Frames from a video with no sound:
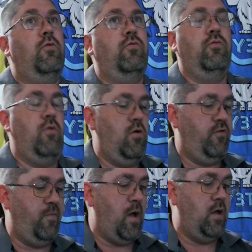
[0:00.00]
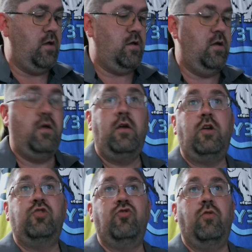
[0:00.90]
Wrong spot.
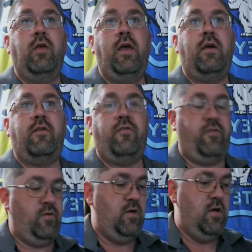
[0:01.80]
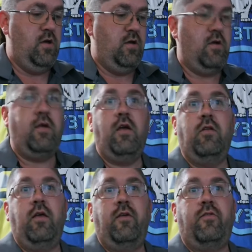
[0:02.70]
Control X.
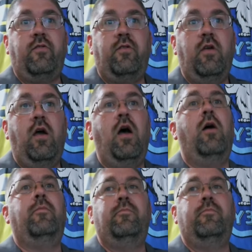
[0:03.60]
Ls. Oh.